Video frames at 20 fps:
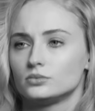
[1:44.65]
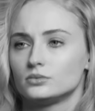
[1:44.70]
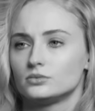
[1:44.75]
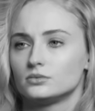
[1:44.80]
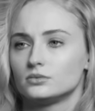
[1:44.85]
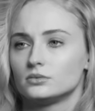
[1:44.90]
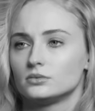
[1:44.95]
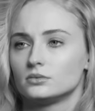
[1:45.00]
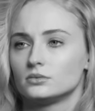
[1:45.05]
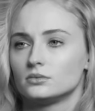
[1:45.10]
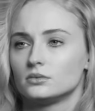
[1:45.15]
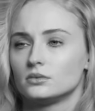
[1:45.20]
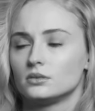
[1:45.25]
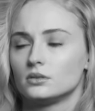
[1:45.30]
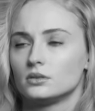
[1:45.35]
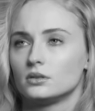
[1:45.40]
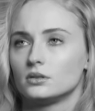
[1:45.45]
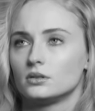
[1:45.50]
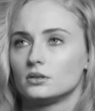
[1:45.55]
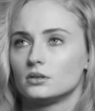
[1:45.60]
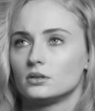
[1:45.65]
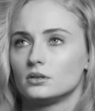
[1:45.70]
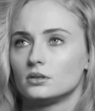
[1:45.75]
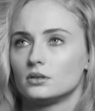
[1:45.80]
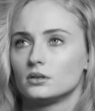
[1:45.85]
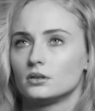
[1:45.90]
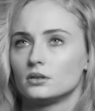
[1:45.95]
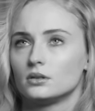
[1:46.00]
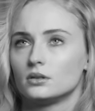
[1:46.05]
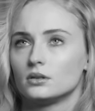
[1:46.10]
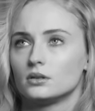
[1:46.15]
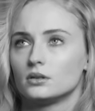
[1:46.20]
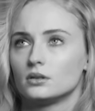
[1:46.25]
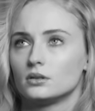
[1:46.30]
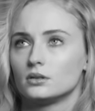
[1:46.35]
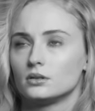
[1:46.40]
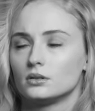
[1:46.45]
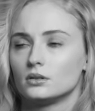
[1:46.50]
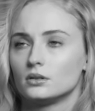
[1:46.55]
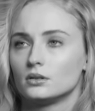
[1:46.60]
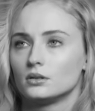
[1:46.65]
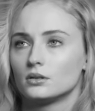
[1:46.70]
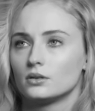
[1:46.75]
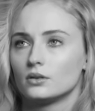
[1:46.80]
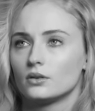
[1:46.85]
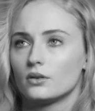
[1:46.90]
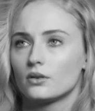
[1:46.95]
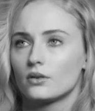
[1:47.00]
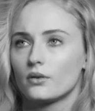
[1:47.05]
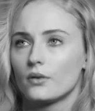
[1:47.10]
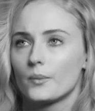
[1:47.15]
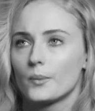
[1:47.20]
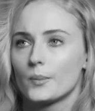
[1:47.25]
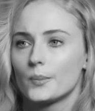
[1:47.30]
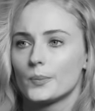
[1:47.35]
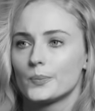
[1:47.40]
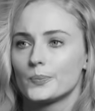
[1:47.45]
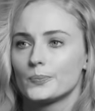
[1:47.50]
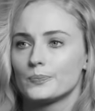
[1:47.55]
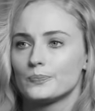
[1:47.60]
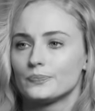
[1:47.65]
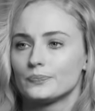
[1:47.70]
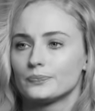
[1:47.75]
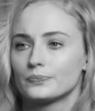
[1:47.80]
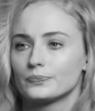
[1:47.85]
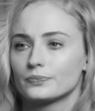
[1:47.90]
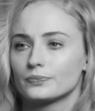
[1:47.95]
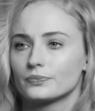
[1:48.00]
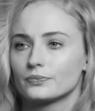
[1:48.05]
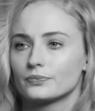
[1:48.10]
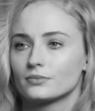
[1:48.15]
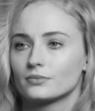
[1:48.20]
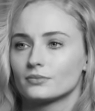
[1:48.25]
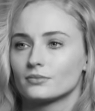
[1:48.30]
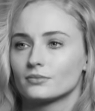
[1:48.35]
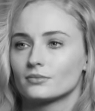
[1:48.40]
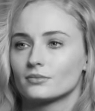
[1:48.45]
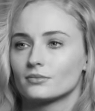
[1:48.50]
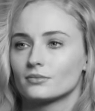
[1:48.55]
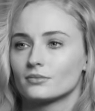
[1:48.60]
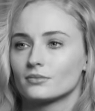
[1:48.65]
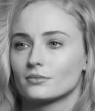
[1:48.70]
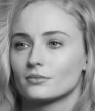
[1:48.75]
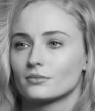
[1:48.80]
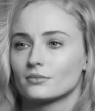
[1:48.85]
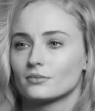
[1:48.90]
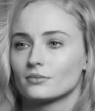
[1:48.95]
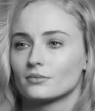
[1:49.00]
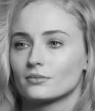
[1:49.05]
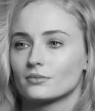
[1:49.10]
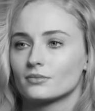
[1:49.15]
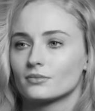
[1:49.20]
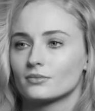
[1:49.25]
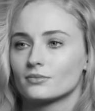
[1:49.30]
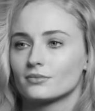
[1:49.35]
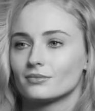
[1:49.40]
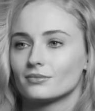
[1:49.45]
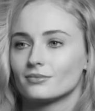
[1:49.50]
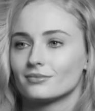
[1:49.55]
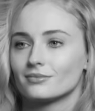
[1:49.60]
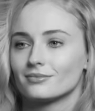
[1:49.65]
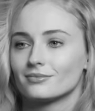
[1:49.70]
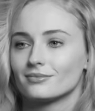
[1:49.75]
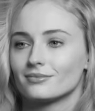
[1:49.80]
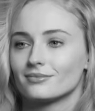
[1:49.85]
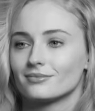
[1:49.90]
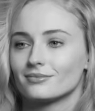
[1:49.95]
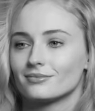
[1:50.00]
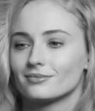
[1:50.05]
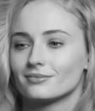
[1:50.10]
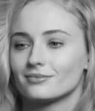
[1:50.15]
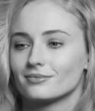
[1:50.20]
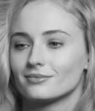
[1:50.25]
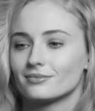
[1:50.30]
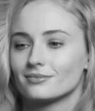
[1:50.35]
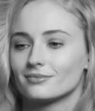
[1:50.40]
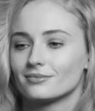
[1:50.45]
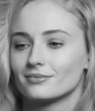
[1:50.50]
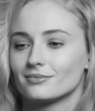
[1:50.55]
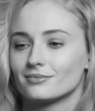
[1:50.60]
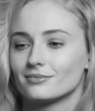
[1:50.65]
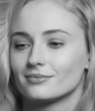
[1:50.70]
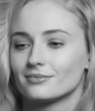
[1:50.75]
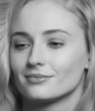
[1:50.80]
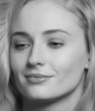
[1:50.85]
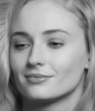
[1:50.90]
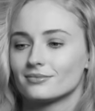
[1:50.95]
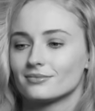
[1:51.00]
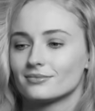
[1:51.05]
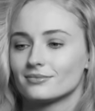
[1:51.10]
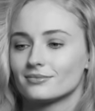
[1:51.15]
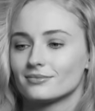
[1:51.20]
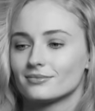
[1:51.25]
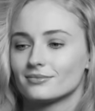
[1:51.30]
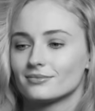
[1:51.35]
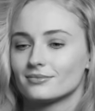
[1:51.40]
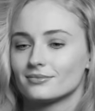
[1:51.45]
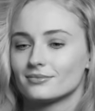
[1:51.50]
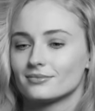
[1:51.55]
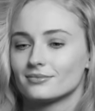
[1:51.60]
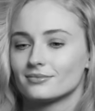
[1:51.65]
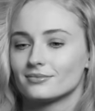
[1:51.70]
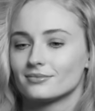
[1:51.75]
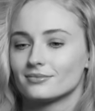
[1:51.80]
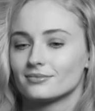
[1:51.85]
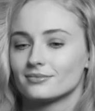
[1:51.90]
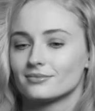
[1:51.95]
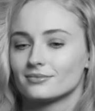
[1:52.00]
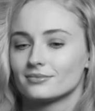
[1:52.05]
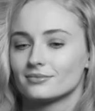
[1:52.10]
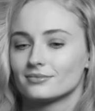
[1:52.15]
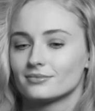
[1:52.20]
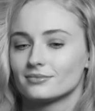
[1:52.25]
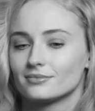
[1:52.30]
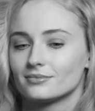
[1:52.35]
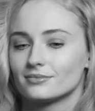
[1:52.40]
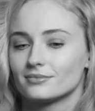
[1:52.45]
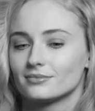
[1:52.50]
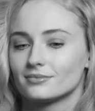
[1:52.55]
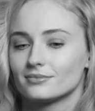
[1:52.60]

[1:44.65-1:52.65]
The person shown says nothing.